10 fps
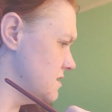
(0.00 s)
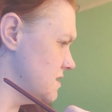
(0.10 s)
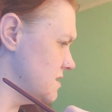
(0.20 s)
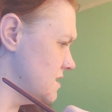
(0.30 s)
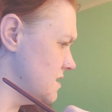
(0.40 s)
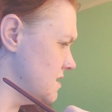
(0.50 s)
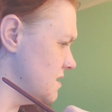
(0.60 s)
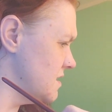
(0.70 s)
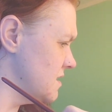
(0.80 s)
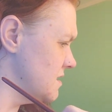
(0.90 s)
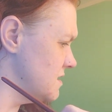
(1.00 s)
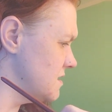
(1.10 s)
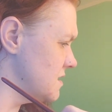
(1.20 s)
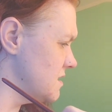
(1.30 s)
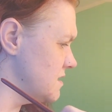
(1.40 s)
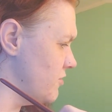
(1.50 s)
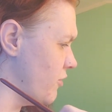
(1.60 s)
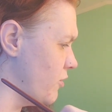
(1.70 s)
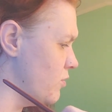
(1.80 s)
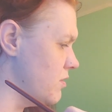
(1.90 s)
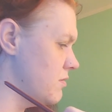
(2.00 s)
this is a 0,